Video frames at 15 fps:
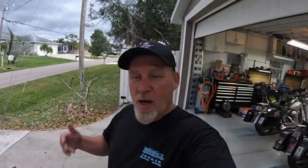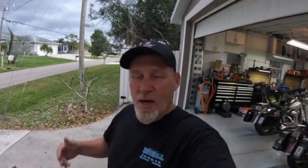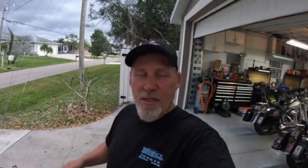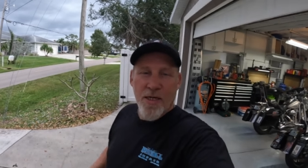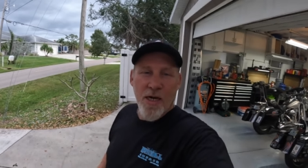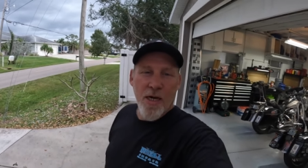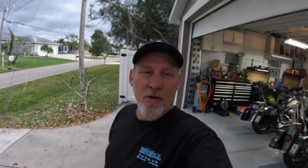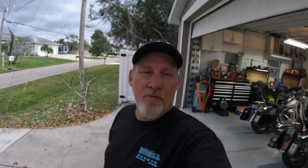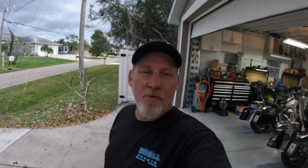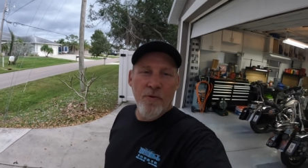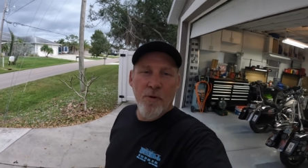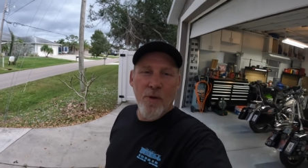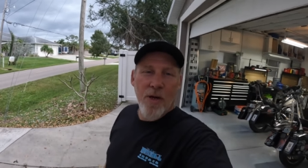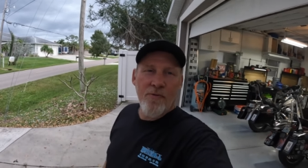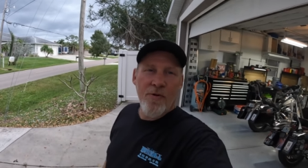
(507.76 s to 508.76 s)
A tank of
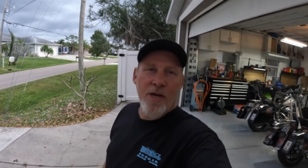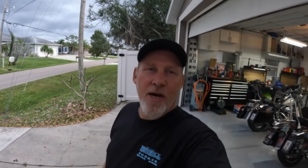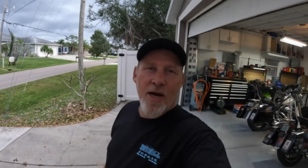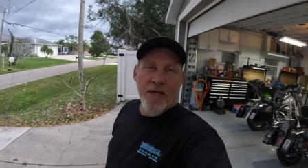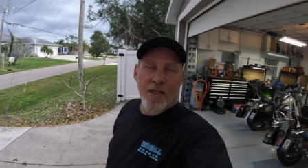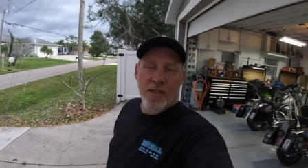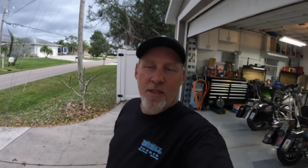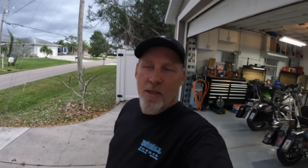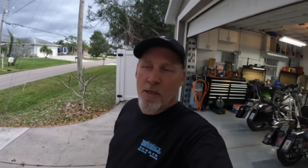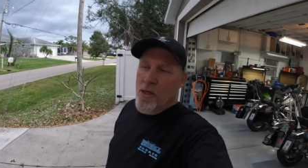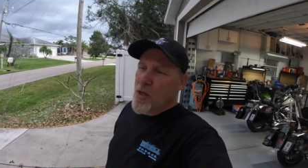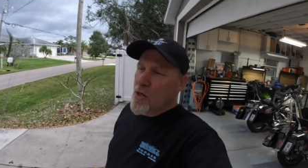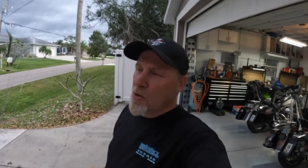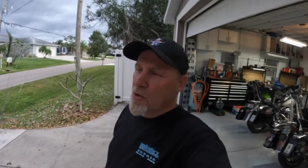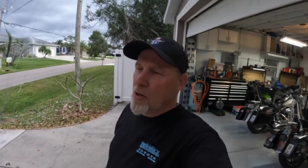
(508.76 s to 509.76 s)
fuel every night.
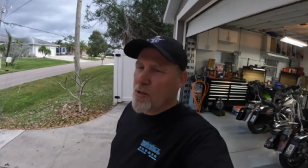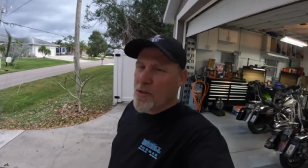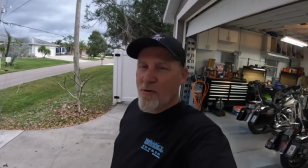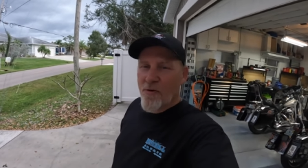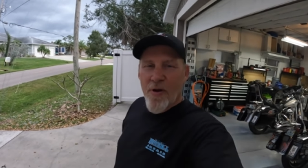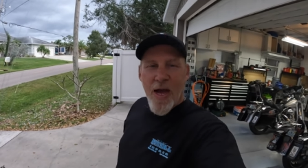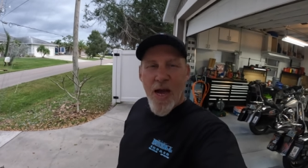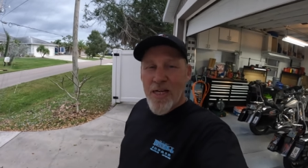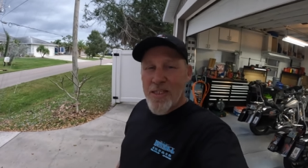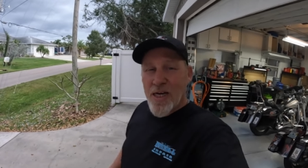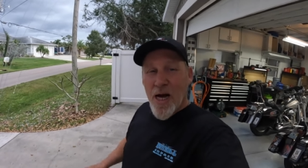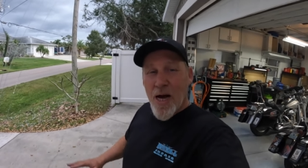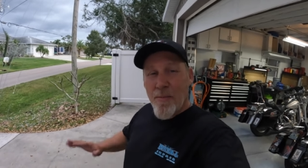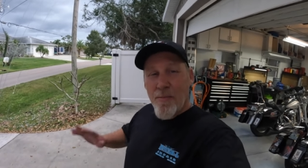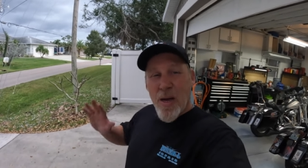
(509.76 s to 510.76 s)
Who knows if I got
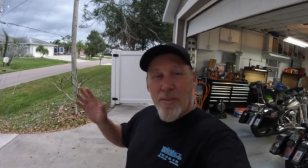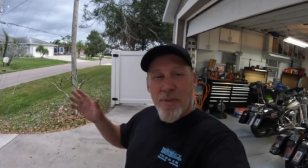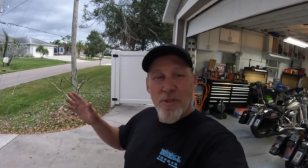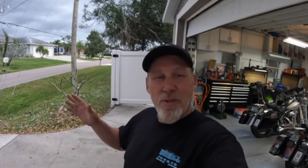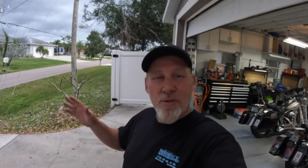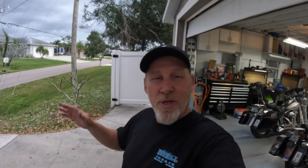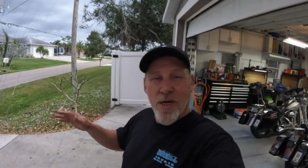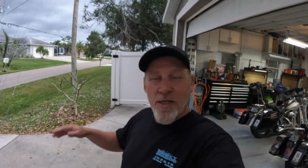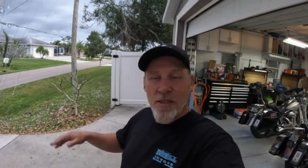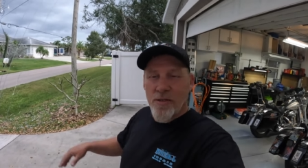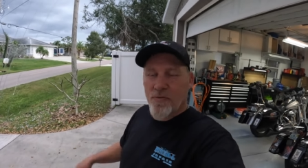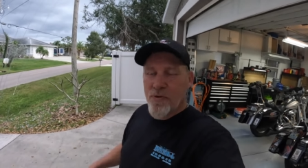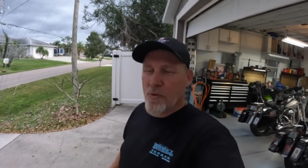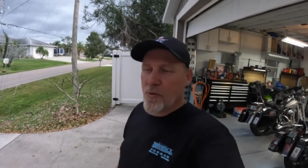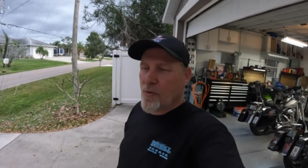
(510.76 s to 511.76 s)
time, maybe two tanks
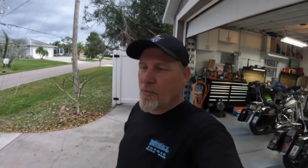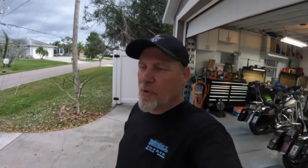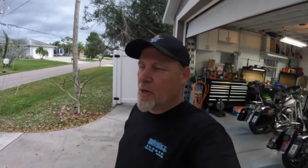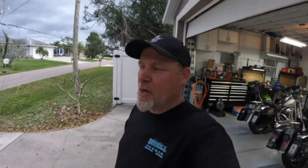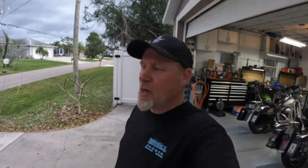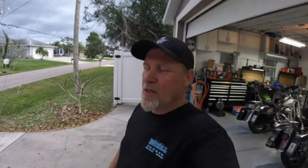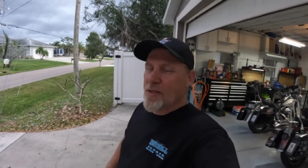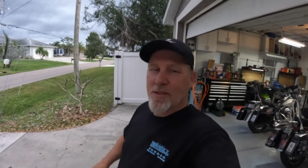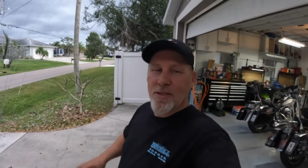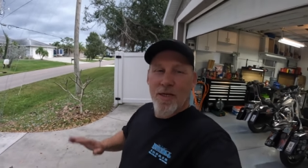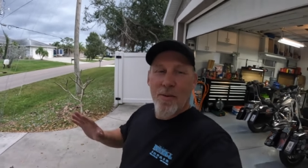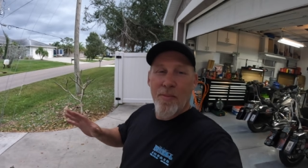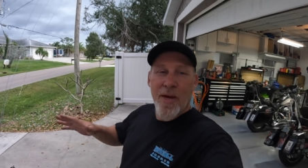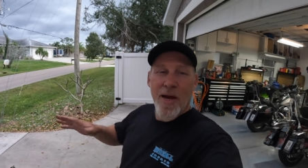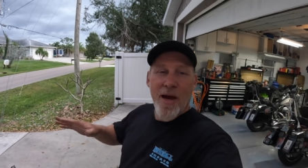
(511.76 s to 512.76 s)
of fuel. Just
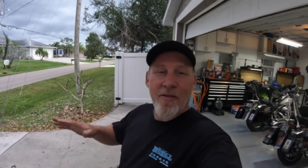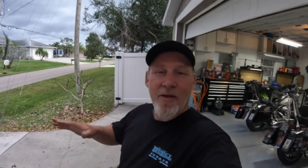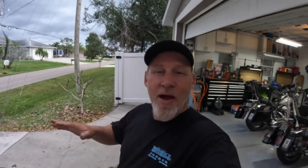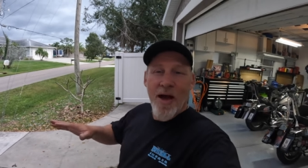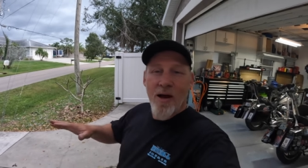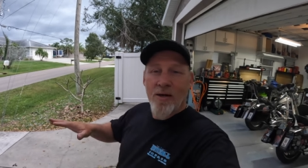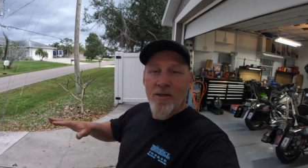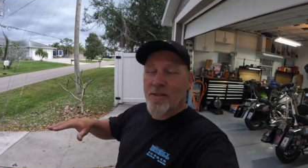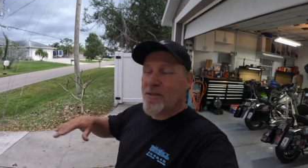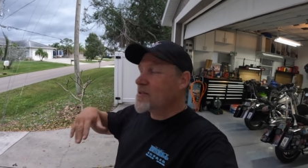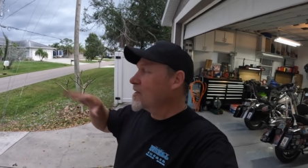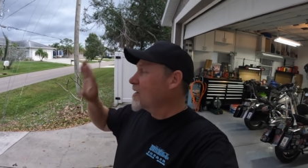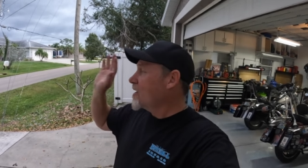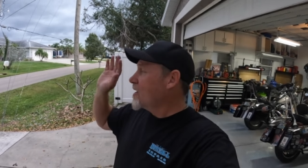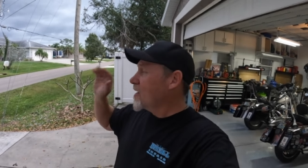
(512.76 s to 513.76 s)
get me out of the
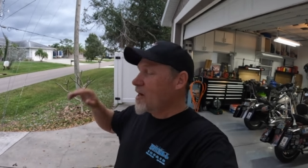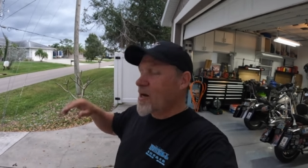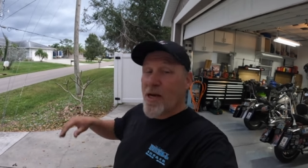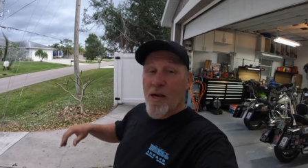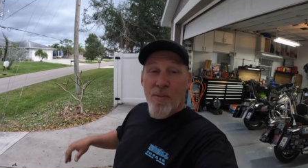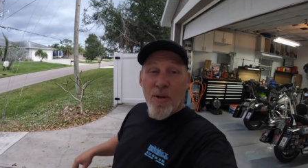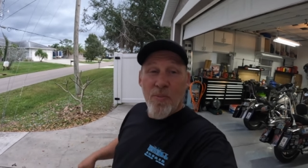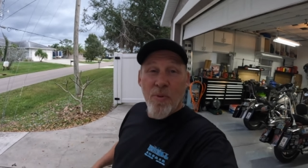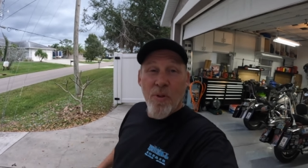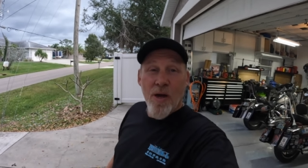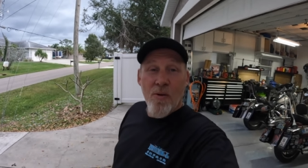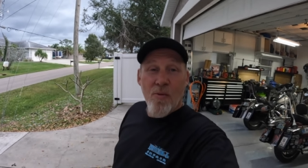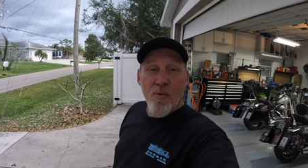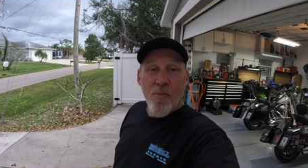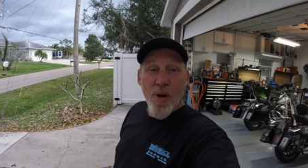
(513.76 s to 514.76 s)
house and get me to
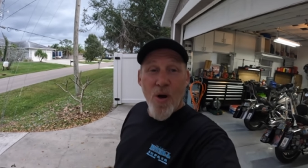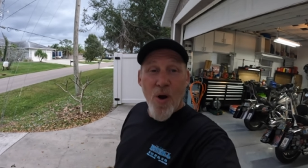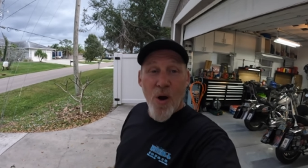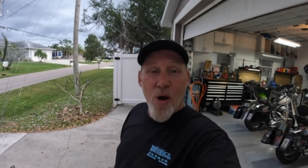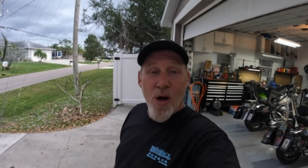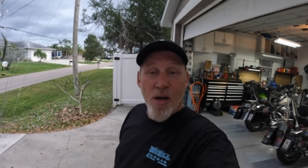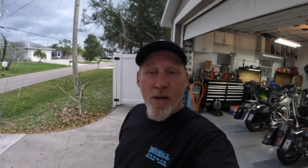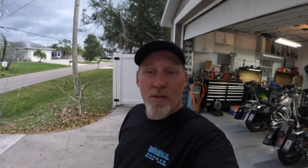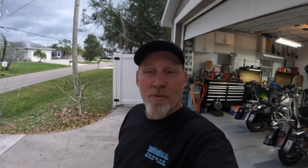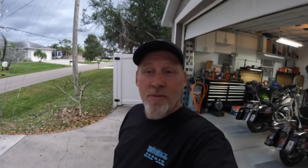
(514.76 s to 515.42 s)
playing with my car.